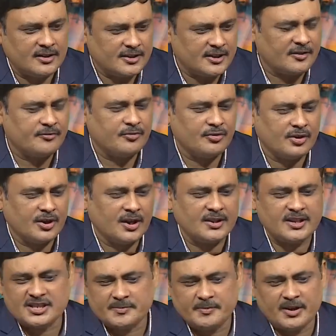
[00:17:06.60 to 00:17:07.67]
Therefore, here the
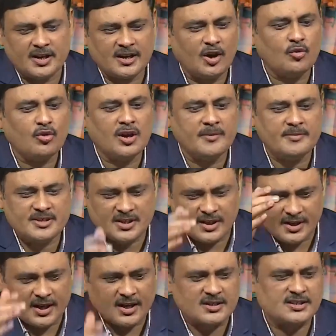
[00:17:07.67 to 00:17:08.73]
expected outcome is the
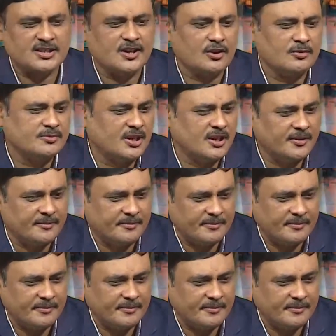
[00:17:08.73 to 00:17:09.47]
reduction of the